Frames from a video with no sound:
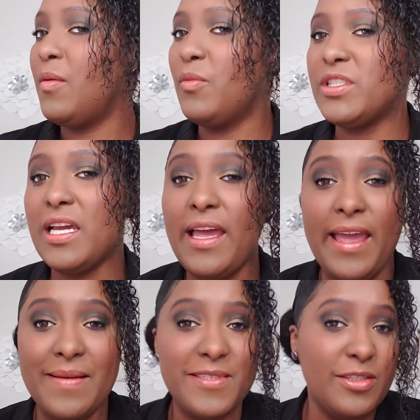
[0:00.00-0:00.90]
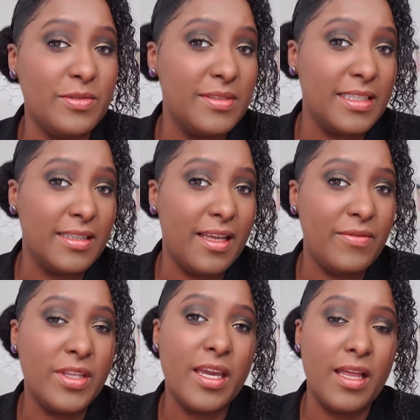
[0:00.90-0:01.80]
which I absolutely
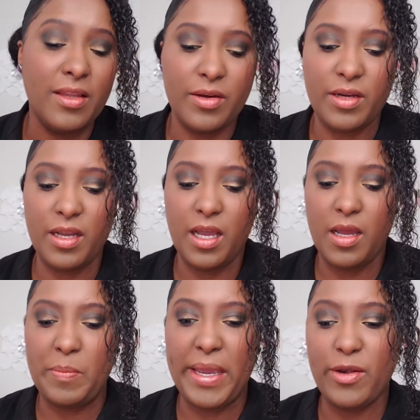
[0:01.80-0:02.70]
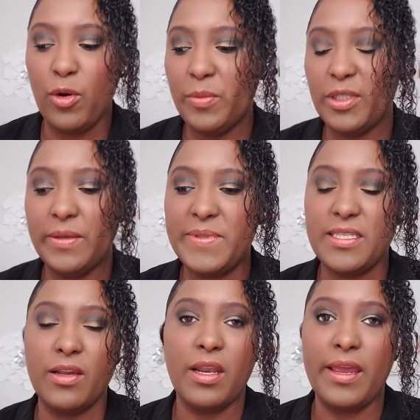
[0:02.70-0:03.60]
love the color. My normal
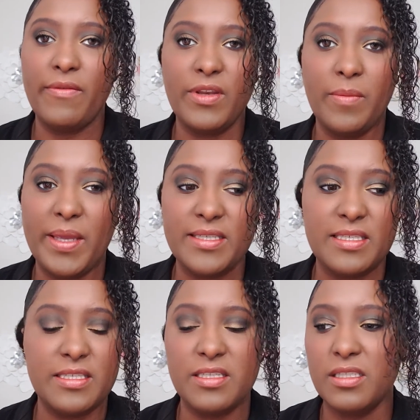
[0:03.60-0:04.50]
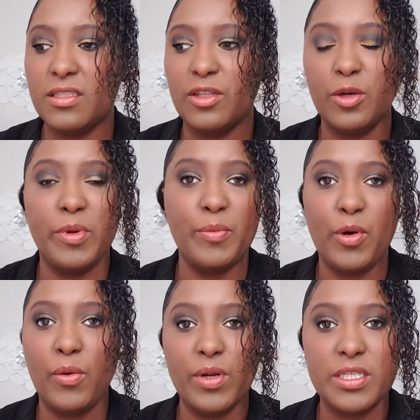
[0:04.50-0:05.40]
lipstick on an everyday basis is just a little bit
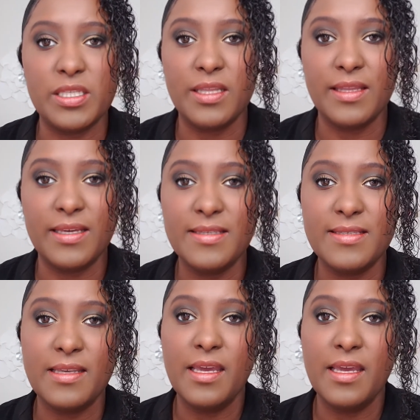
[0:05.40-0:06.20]
more orange than this.